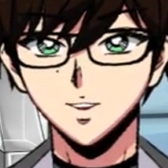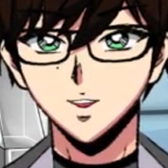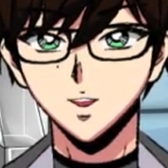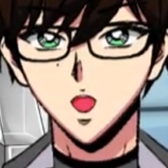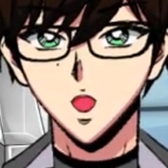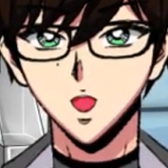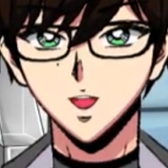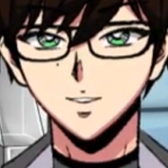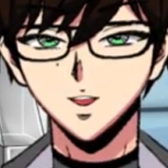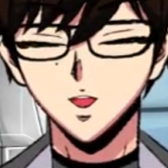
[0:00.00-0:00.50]

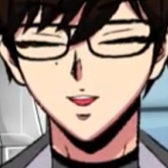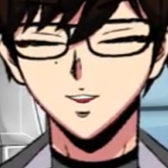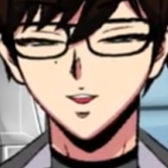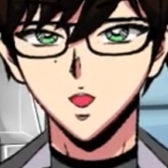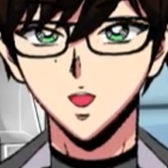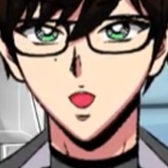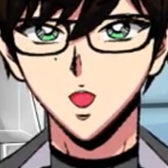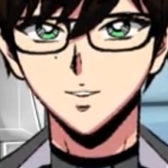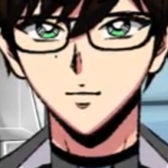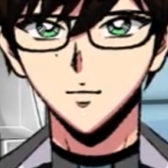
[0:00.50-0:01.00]
any white
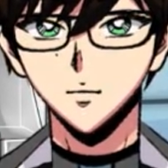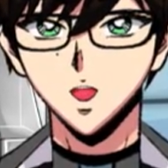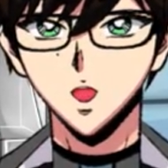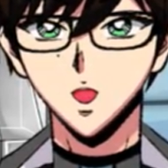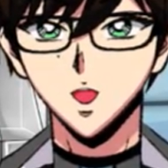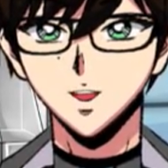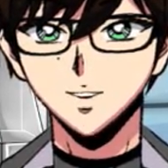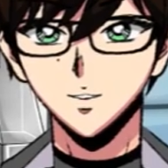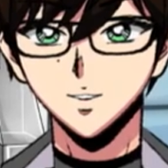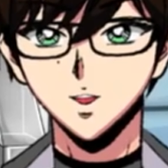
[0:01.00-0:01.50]
nexus with a
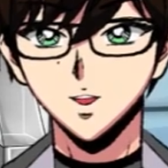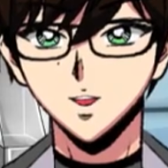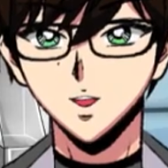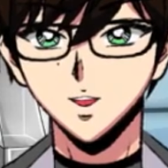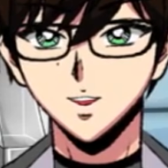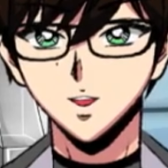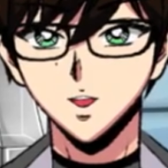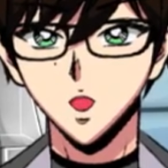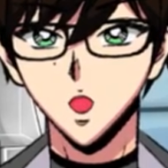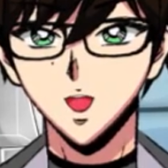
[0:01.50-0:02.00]
soul core
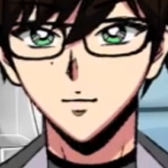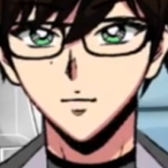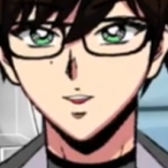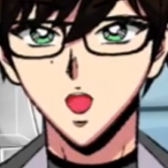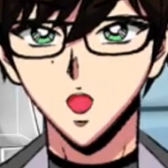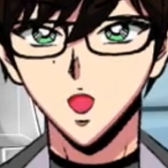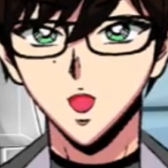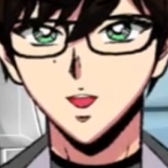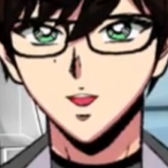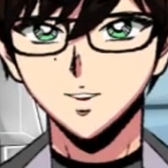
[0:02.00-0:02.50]
on it can be
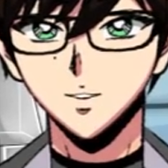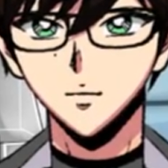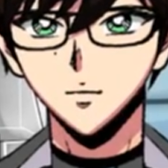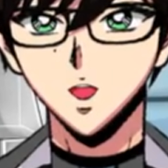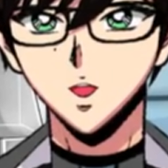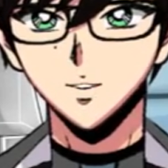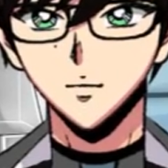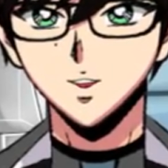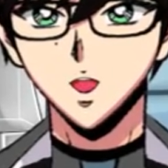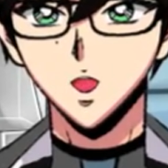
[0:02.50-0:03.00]
destroyed by
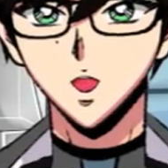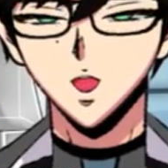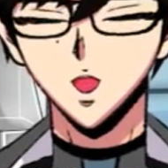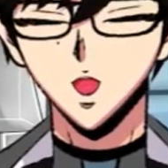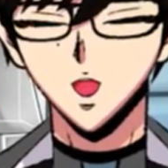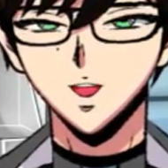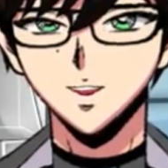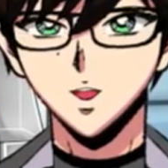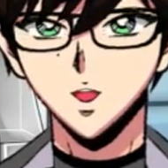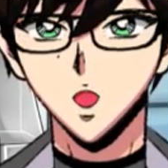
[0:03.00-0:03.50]
opponent's
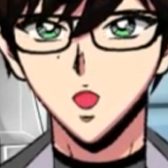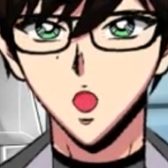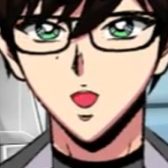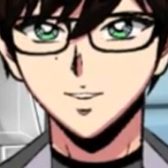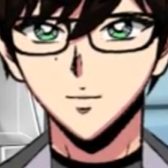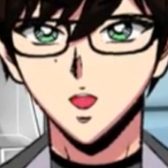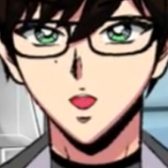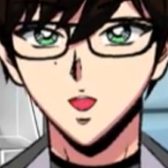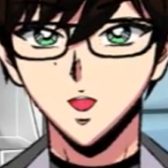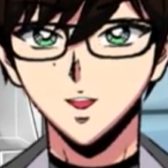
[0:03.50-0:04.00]
destruction
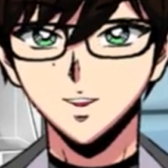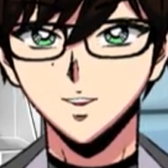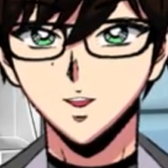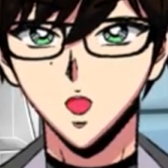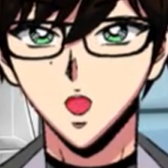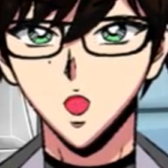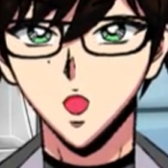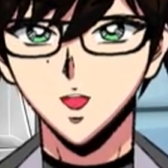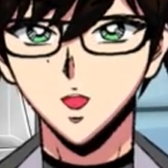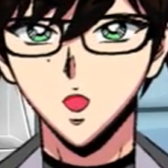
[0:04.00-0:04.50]
effects or
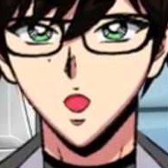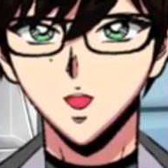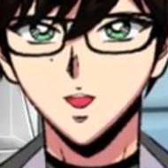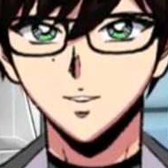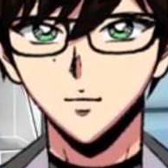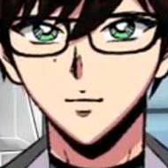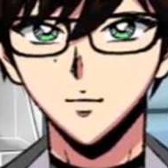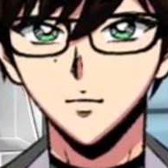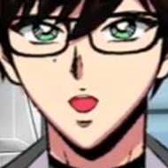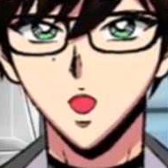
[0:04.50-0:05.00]
as a result
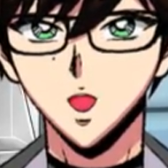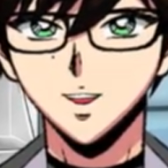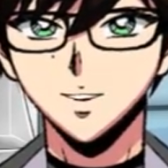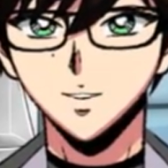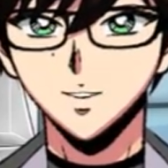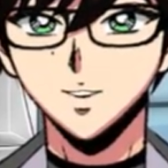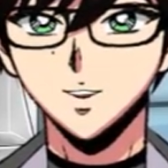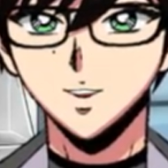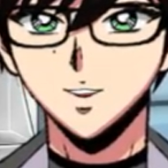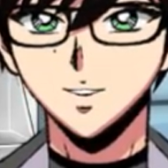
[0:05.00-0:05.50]
of battle.
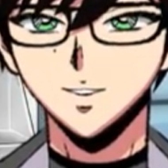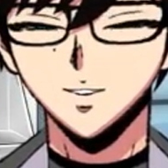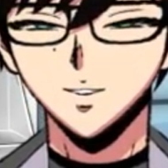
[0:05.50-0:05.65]
So